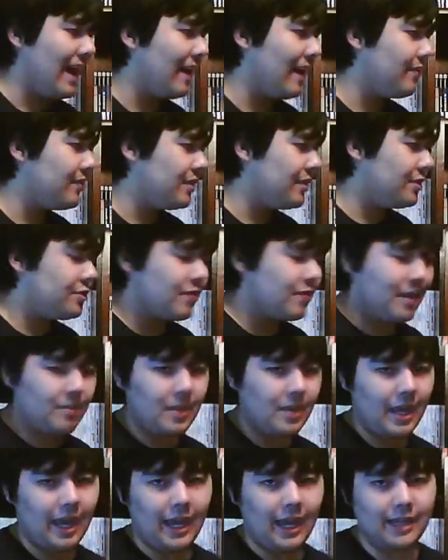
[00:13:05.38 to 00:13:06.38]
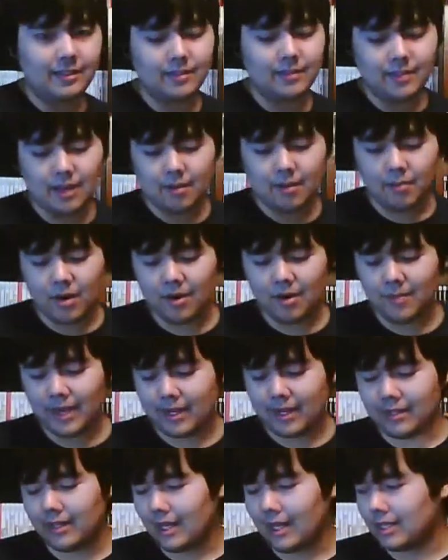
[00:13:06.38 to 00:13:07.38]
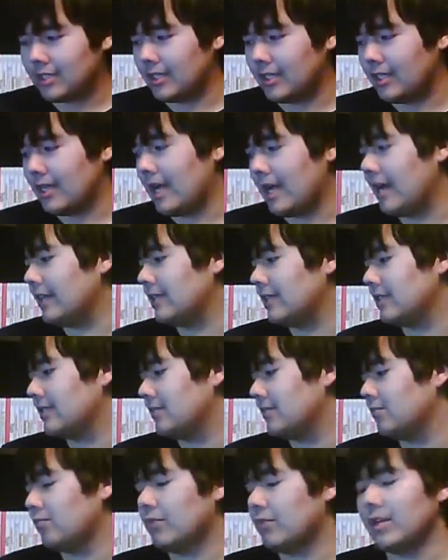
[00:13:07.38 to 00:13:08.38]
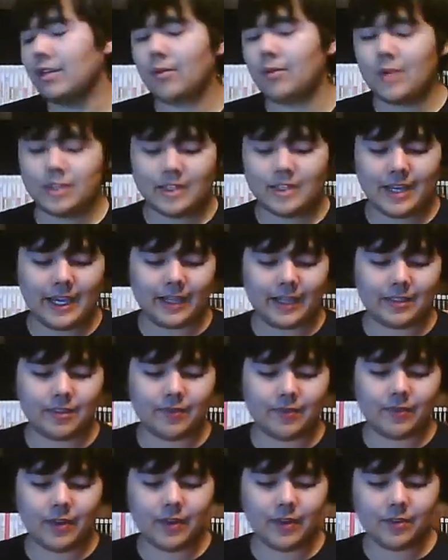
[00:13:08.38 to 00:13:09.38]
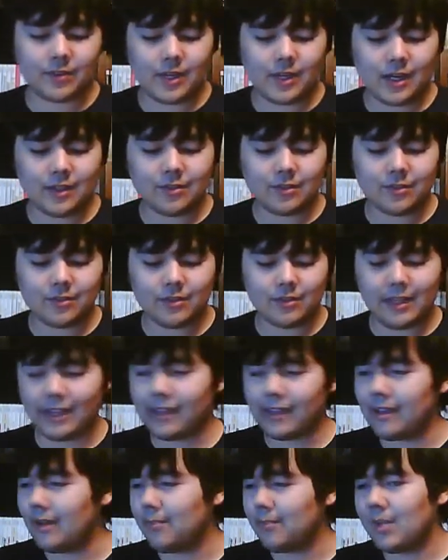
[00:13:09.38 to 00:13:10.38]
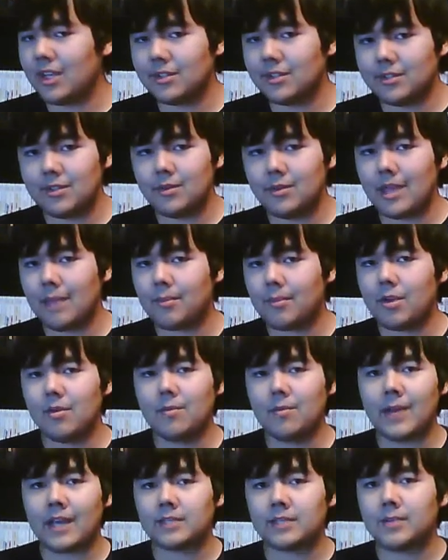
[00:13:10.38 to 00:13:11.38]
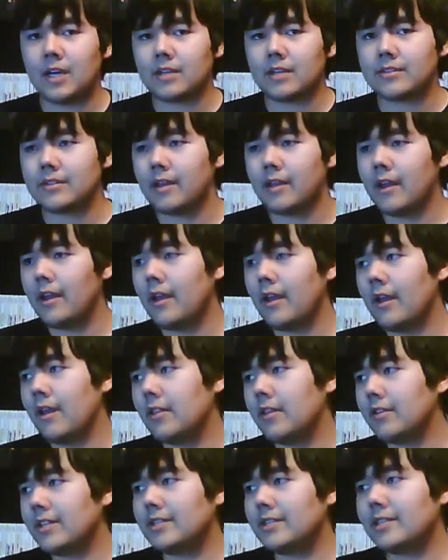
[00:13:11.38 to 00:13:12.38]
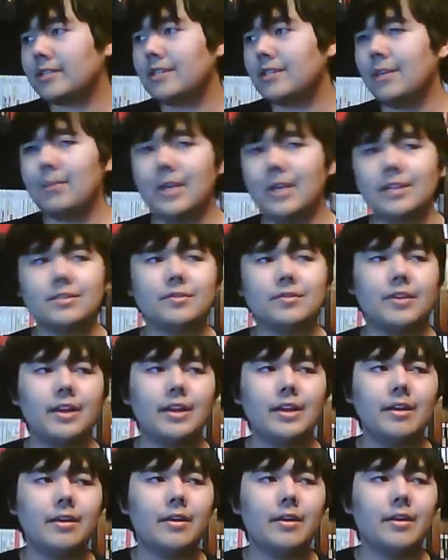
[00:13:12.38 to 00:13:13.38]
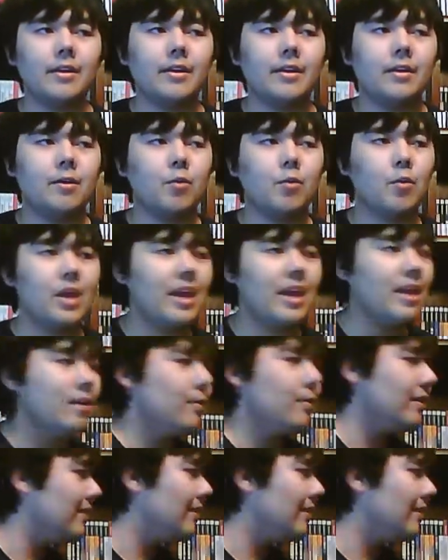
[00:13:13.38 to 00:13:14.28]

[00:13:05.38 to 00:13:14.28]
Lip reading: after Dreamcast part of my collection. I just really want the cases for those consoles, like PS2, GameCube, Xbox 360, PS3, Wii,